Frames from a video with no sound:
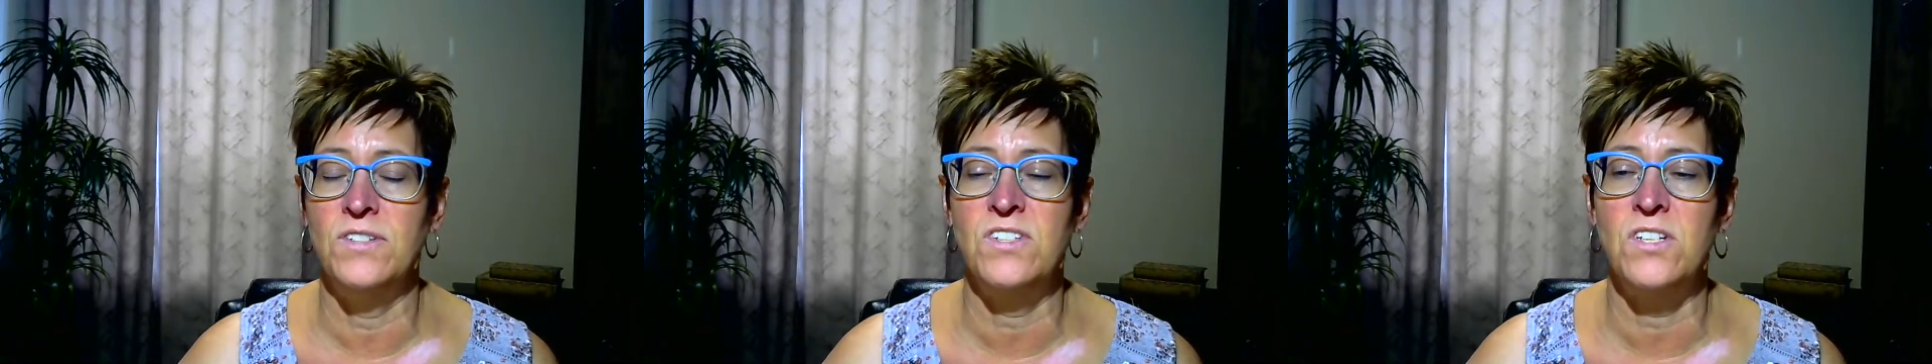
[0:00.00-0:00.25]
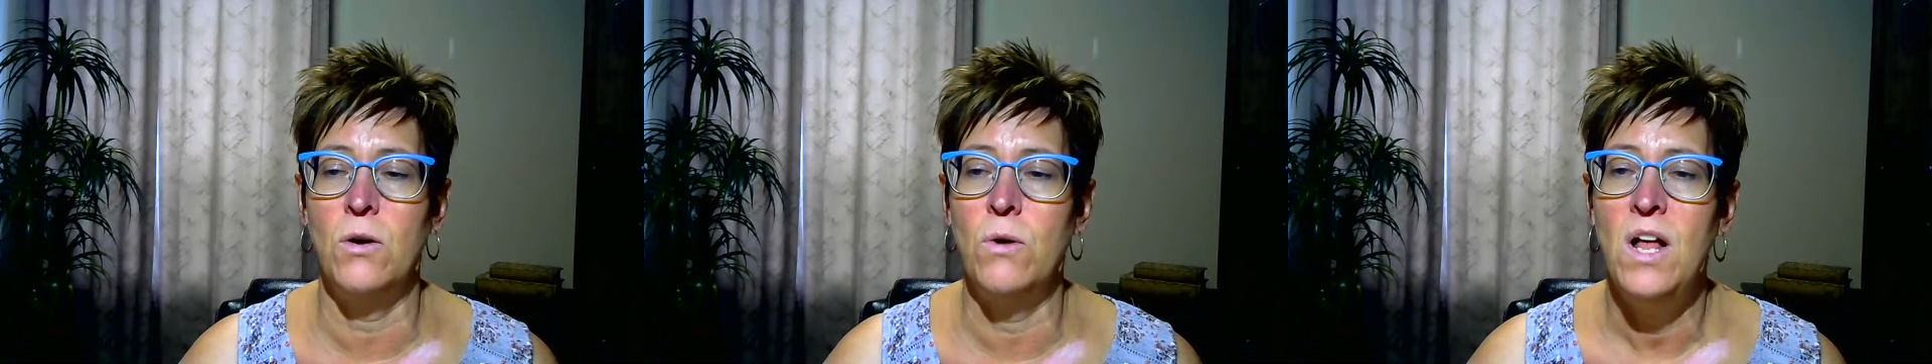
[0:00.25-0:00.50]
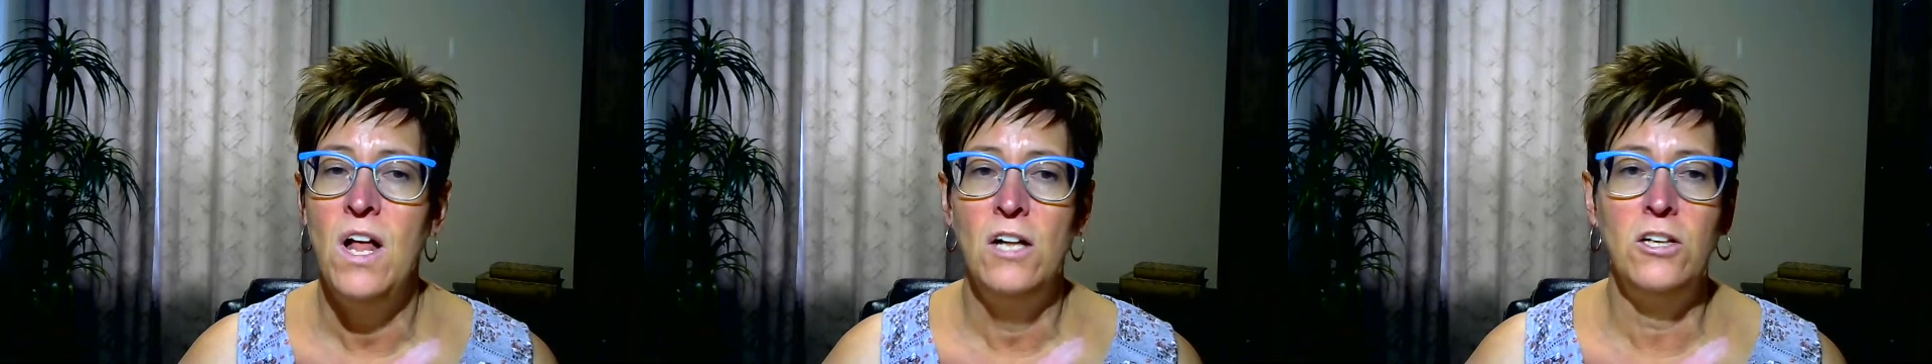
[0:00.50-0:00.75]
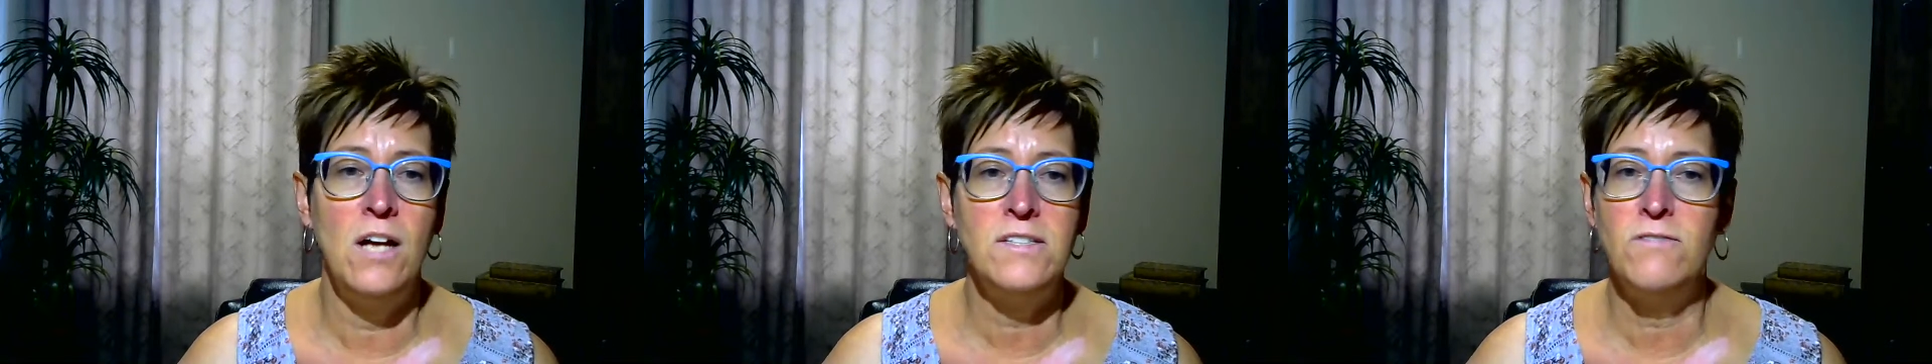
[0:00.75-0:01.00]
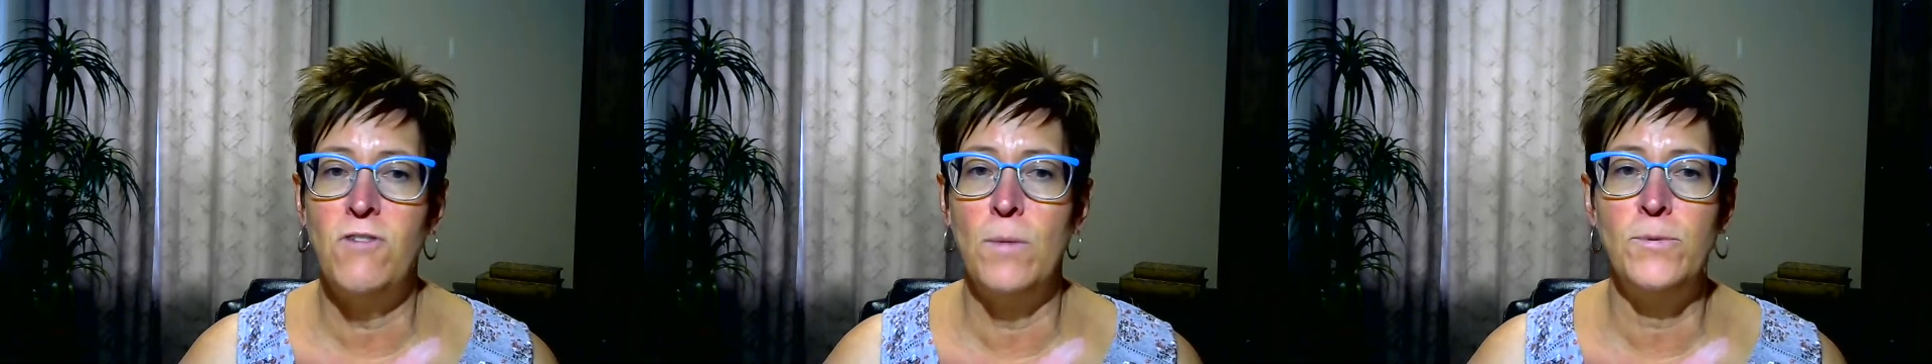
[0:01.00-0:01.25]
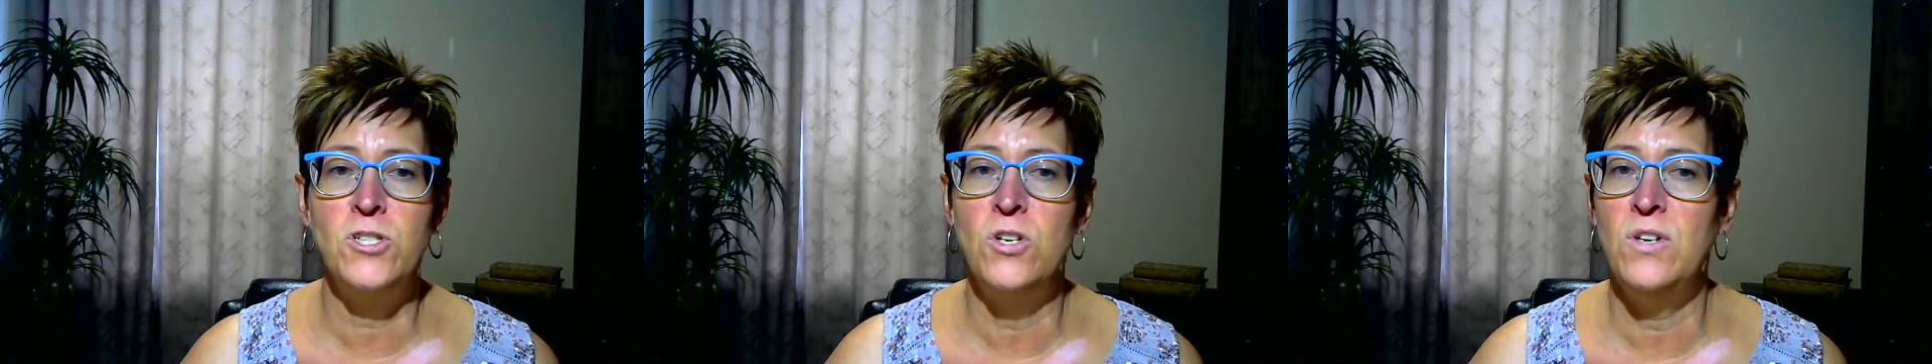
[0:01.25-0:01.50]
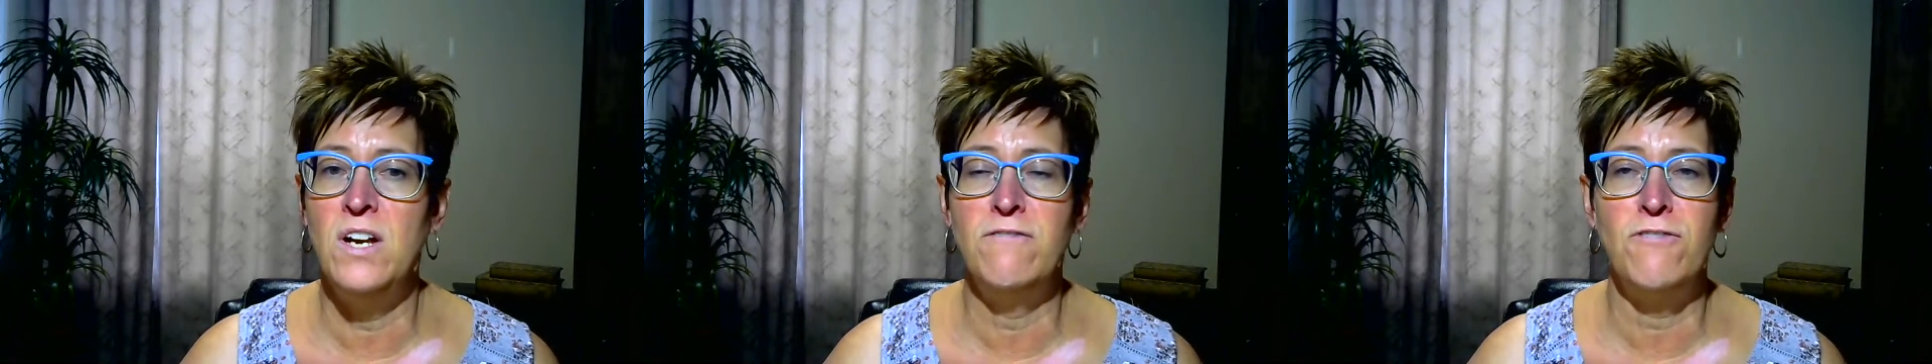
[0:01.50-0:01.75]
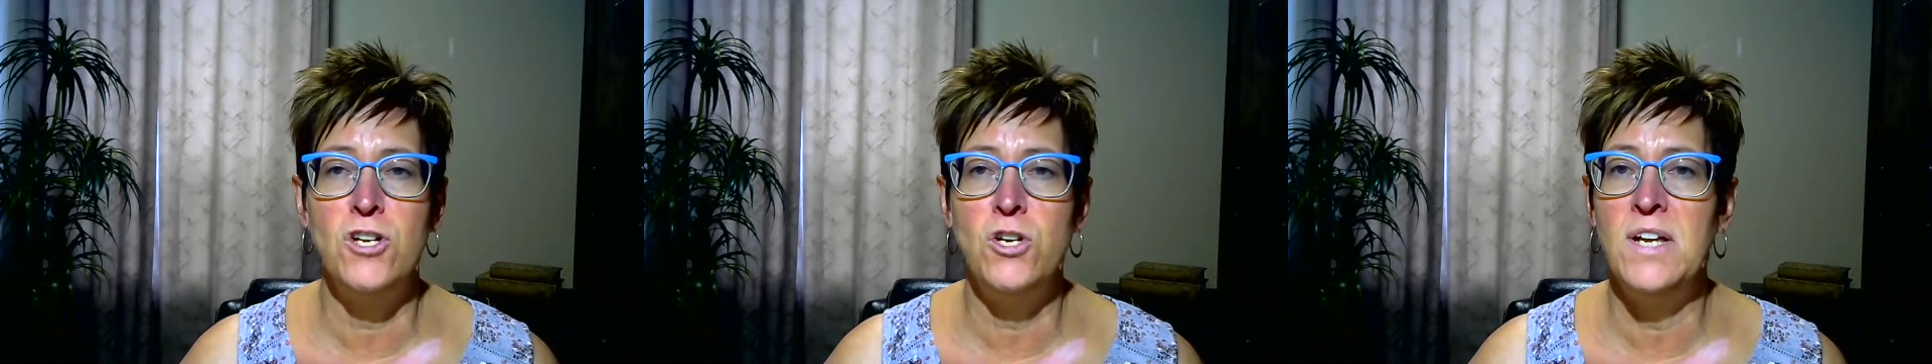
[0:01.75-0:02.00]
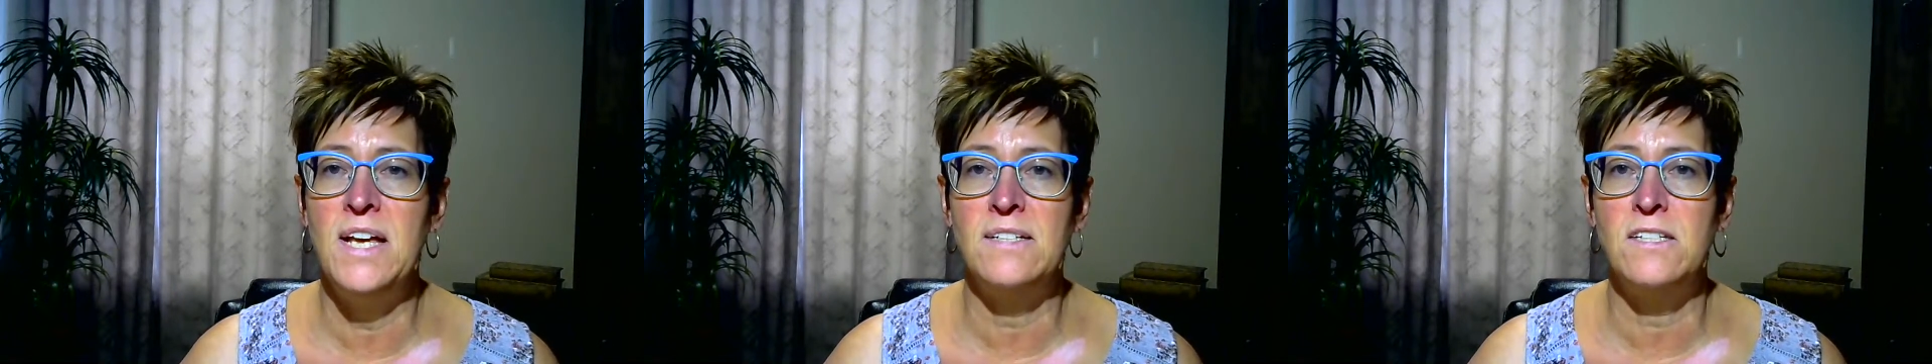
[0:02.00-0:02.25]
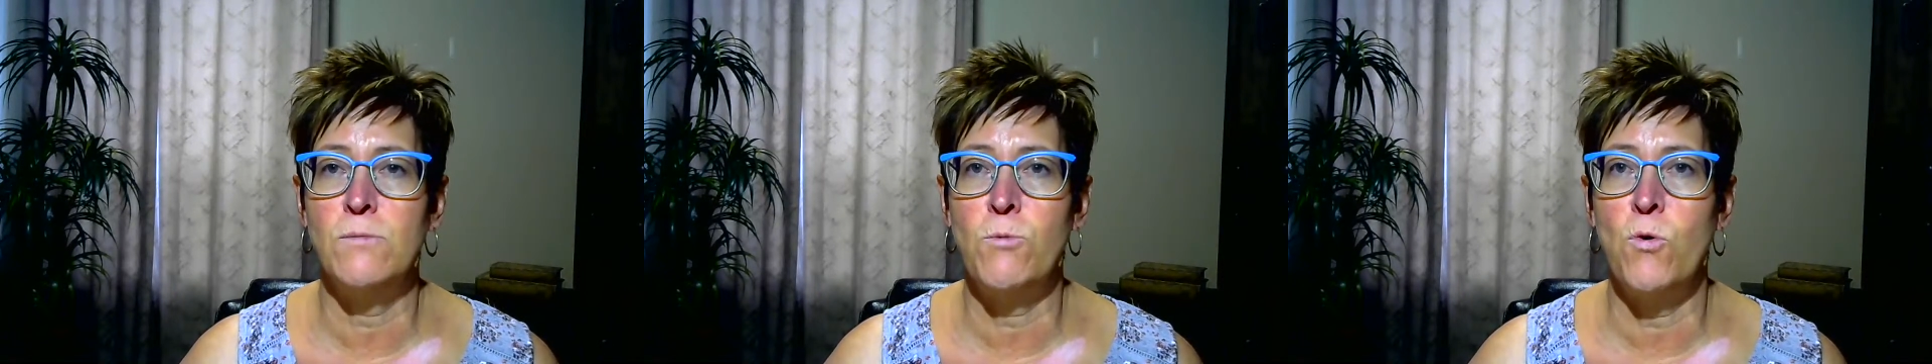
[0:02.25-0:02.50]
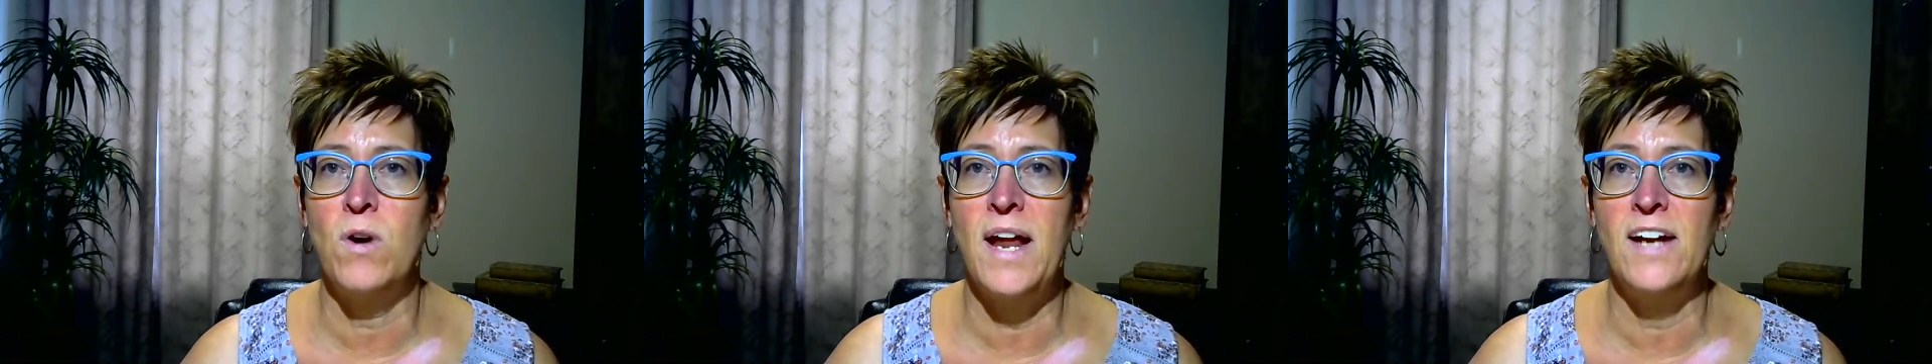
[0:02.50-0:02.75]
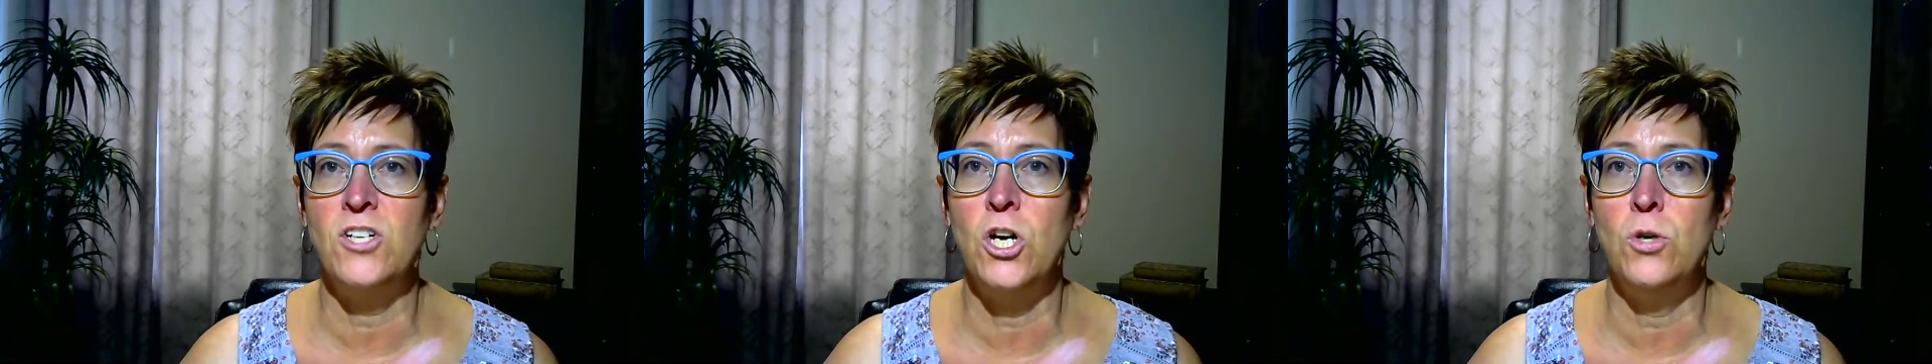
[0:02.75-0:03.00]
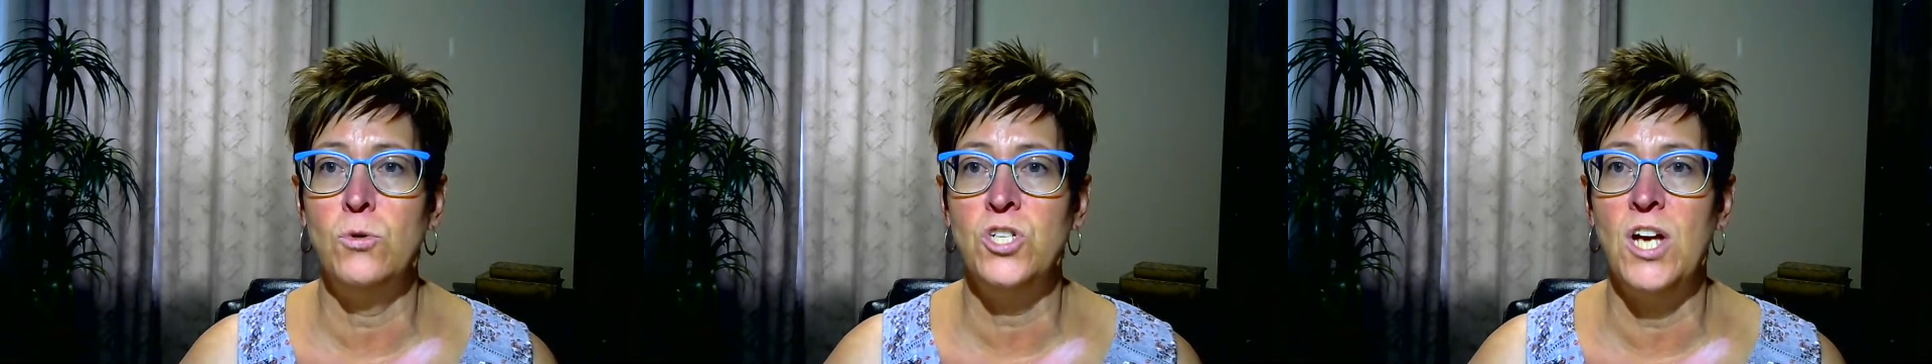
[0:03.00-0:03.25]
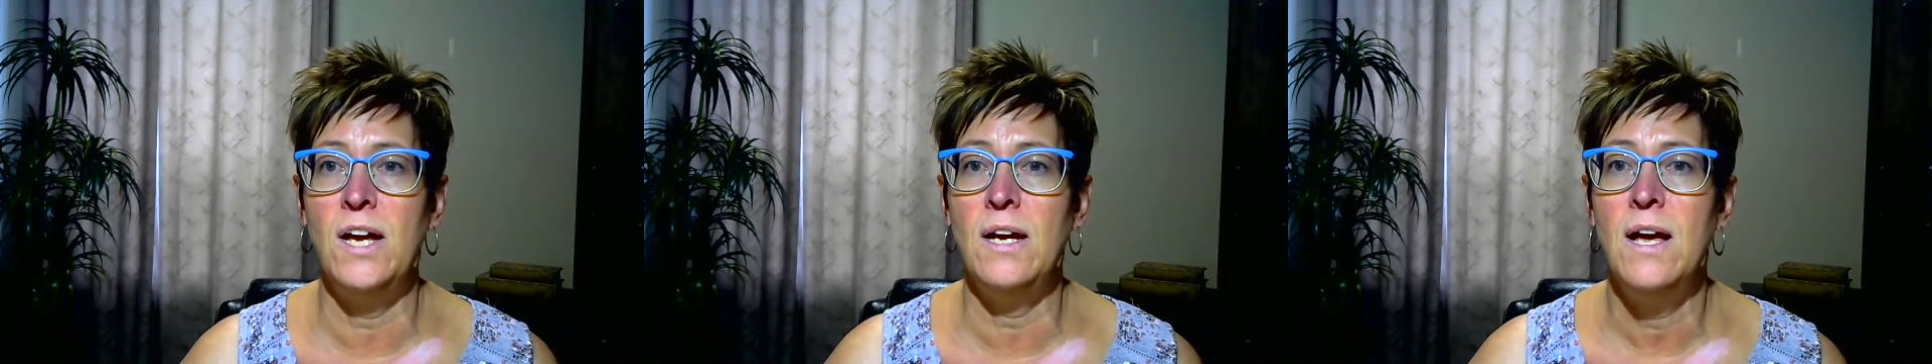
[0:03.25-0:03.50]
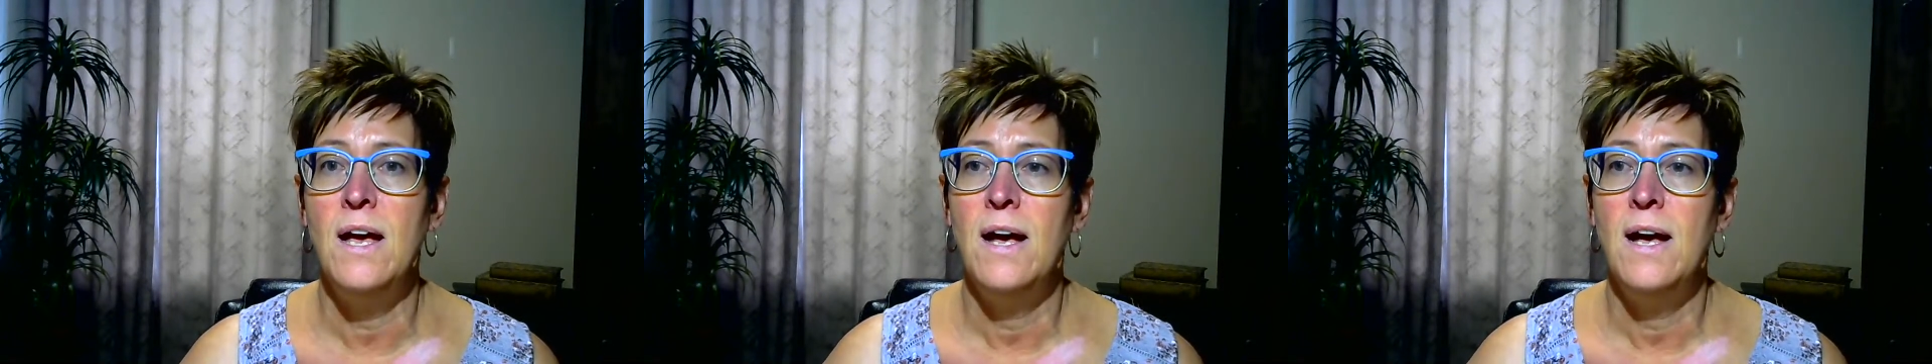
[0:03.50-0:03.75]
So lots of opportunity for you to get support and coaching.